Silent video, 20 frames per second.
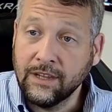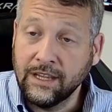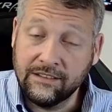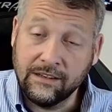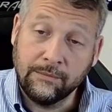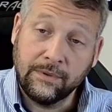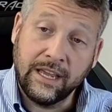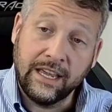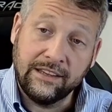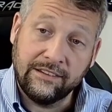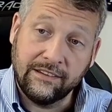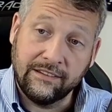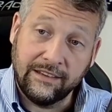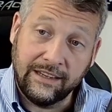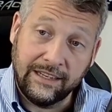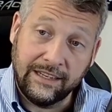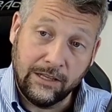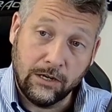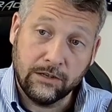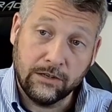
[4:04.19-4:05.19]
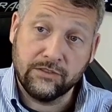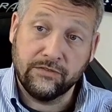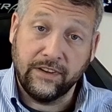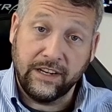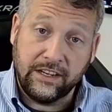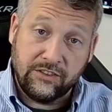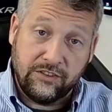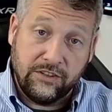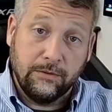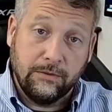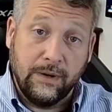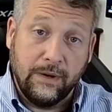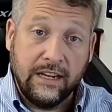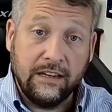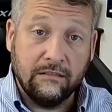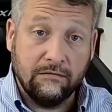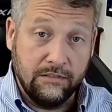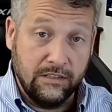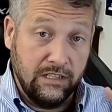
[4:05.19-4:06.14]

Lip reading: some cases, a large fixture, right?